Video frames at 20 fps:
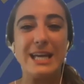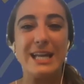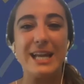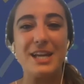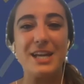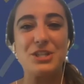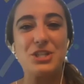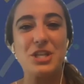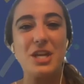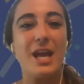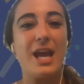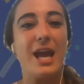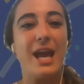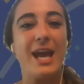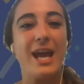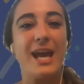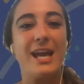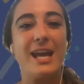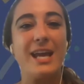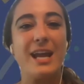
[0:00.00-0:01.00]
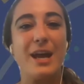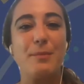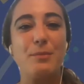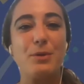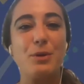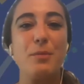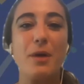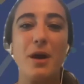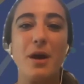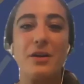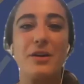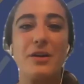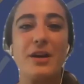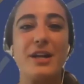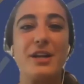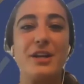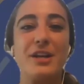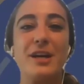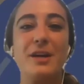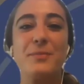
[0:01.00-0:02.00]
HAA, and I'm your
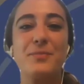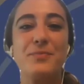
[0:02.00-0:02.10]
moderator